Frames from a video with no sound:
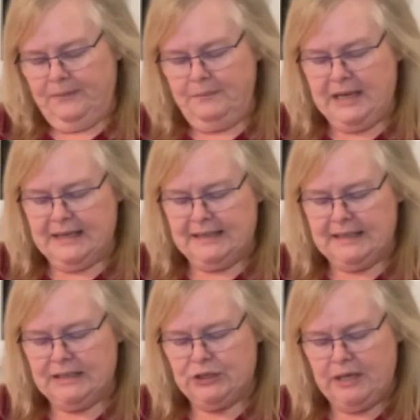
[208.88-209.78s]
because it's
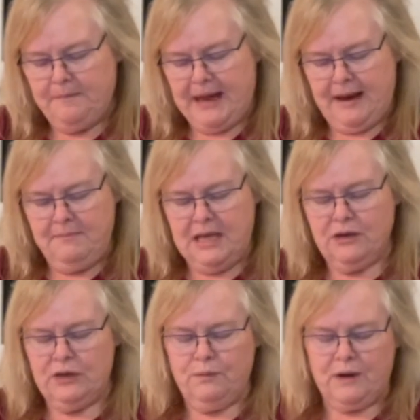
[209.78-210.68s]
a sheet pan meal,
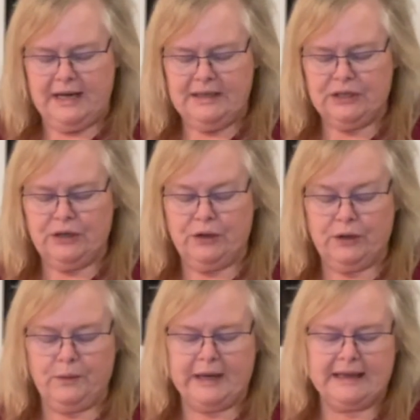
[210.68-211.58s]
you want it to cook
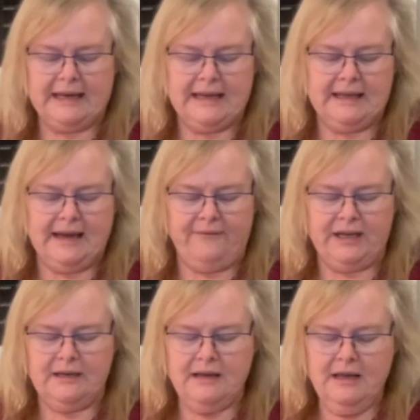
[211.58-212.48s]
quickly in the oven.